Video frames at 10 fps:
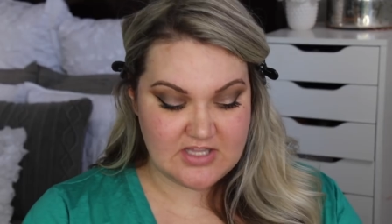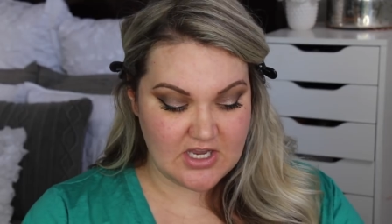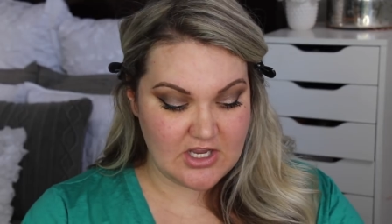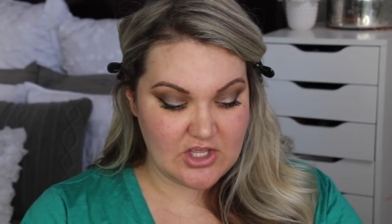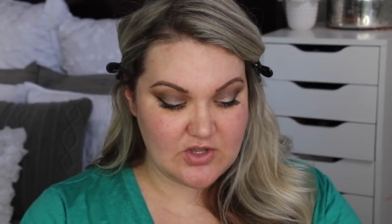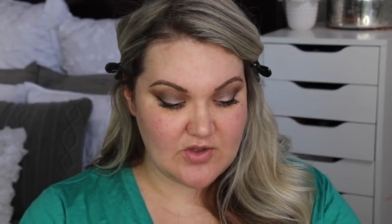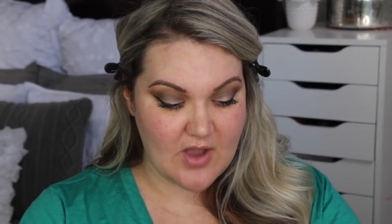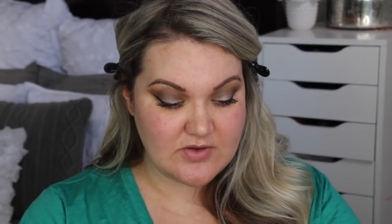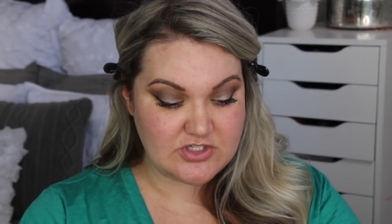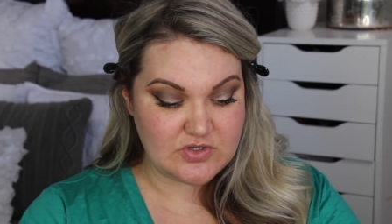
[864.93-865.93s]
gonna use,
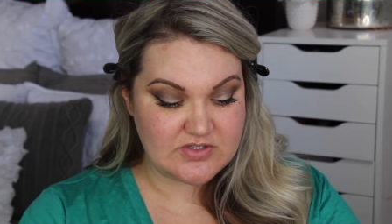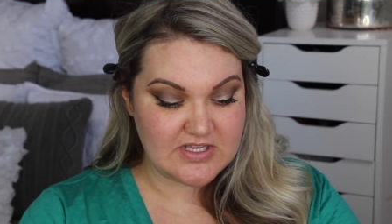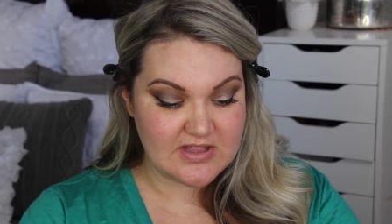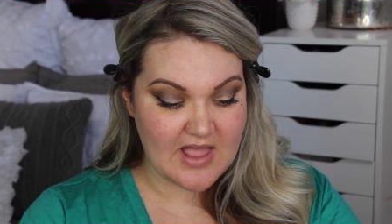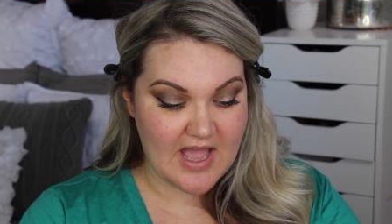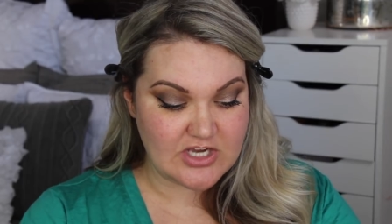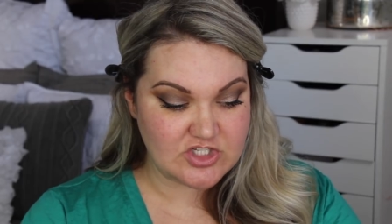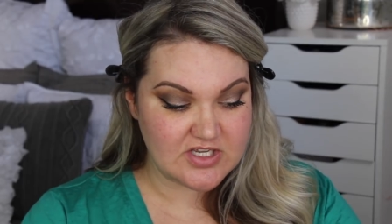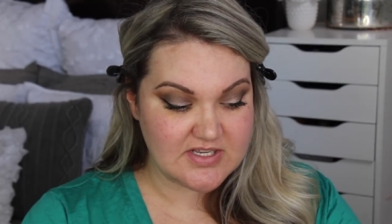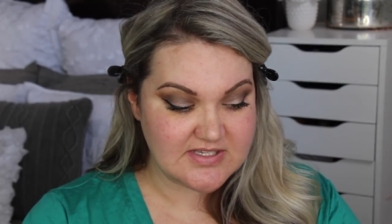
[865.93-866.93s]
I was using
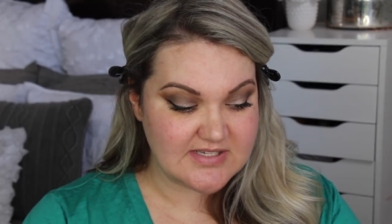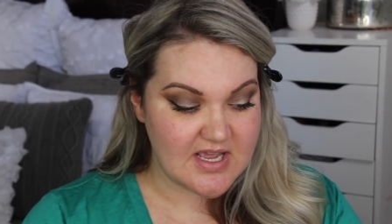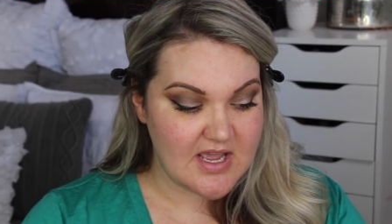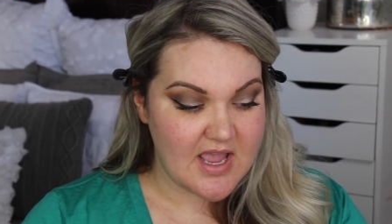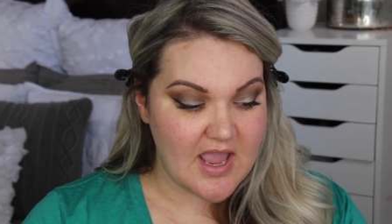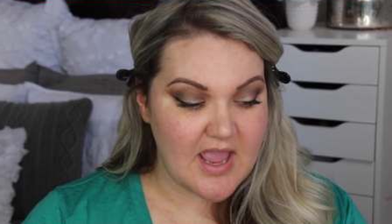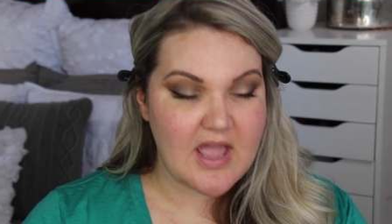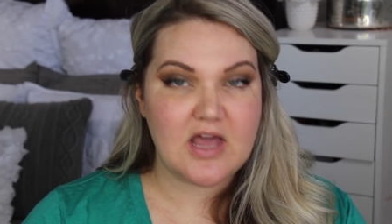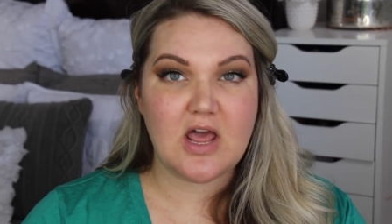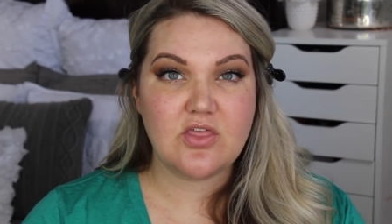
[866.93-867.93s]
lashes
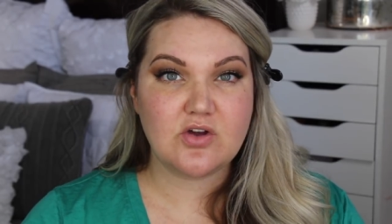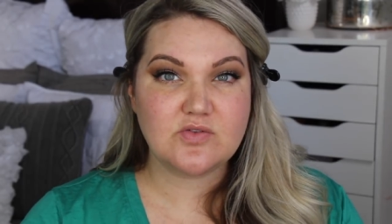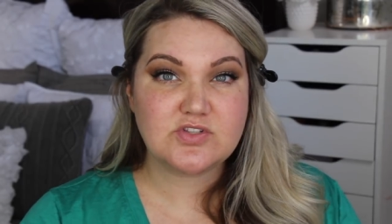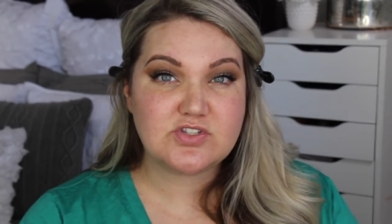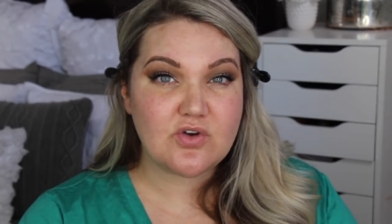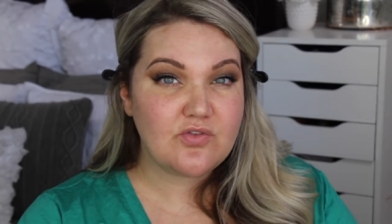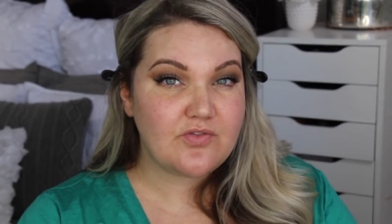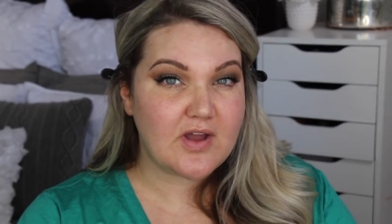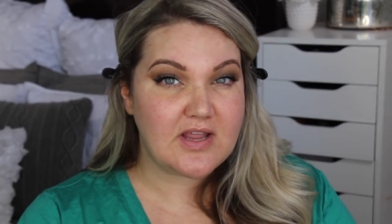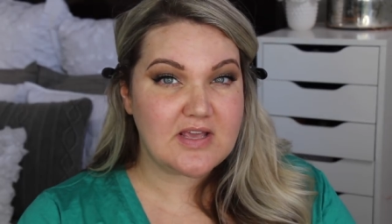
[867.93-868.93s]
and I thought it was so
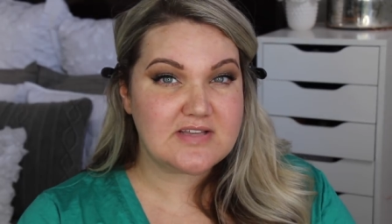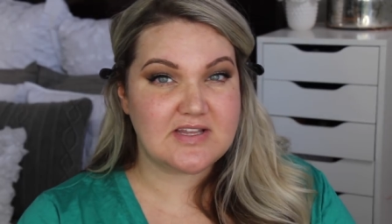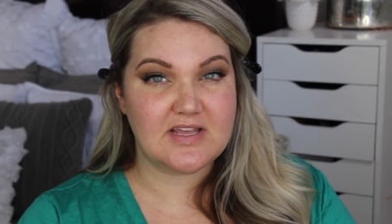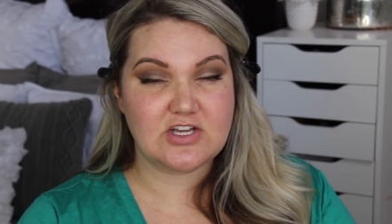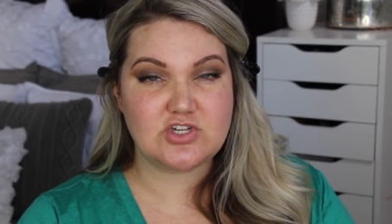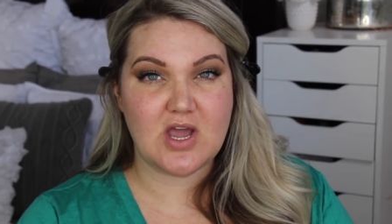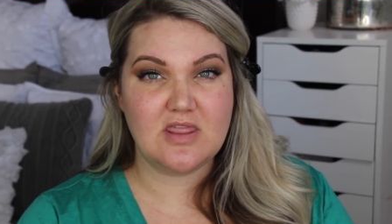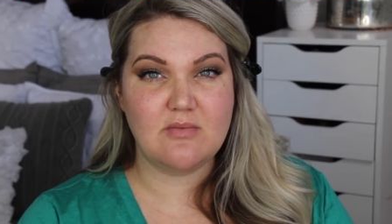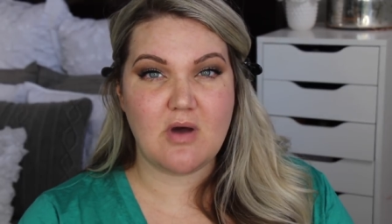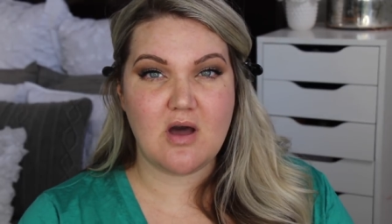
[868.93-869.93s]
funny because I like I
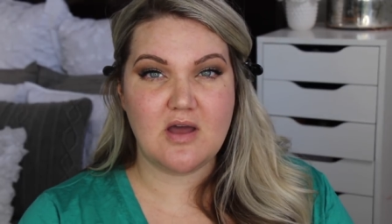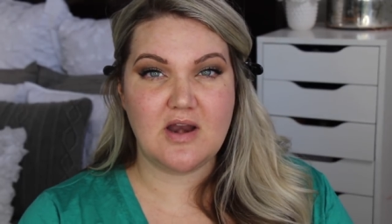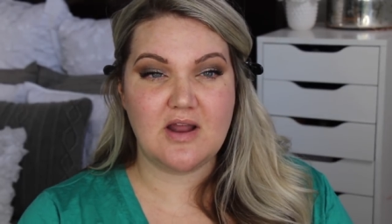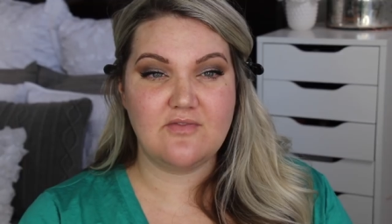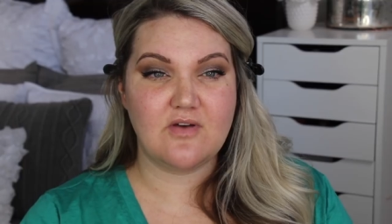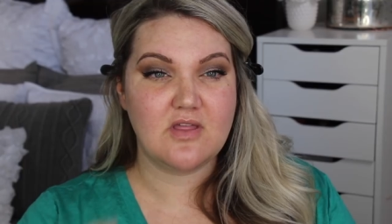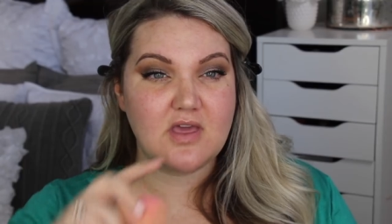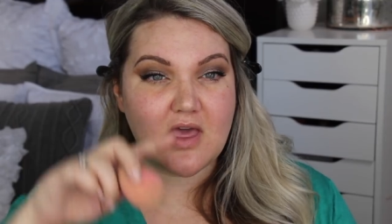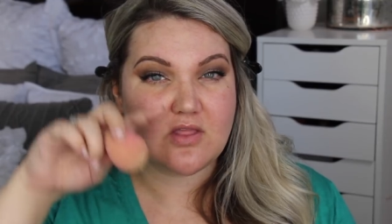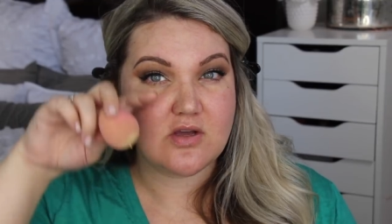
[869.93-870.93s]
tried them on and I felt
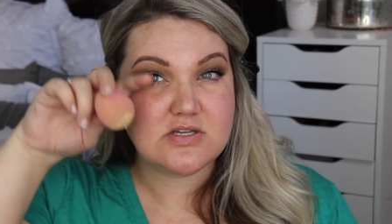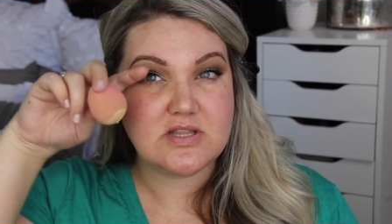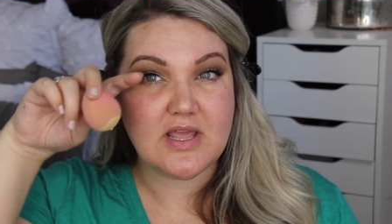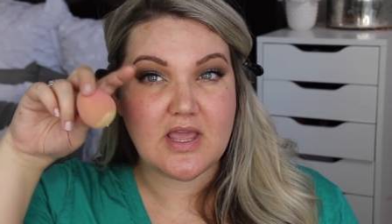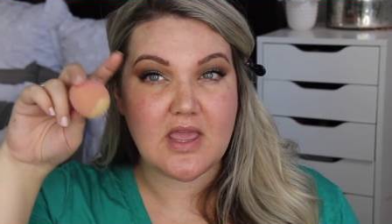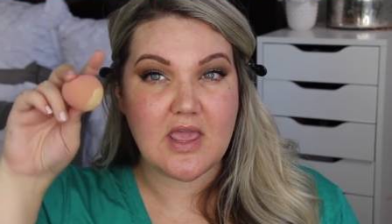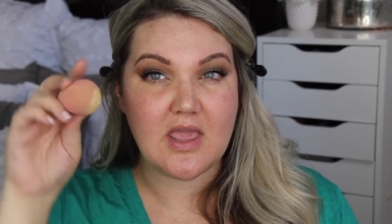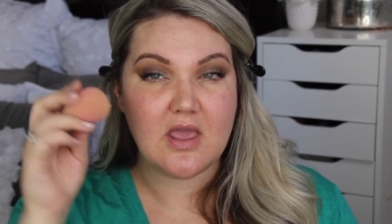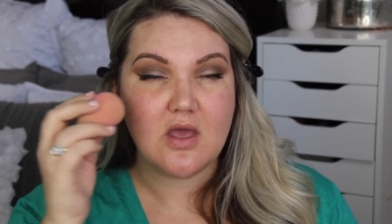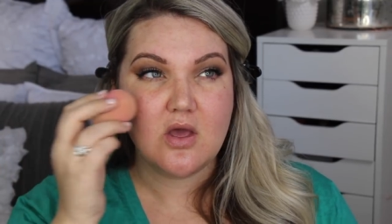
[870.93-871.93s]
like I looked like
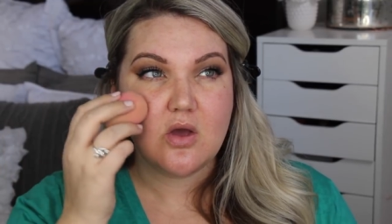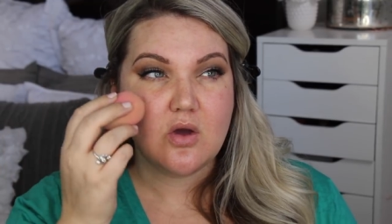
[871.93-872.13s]
a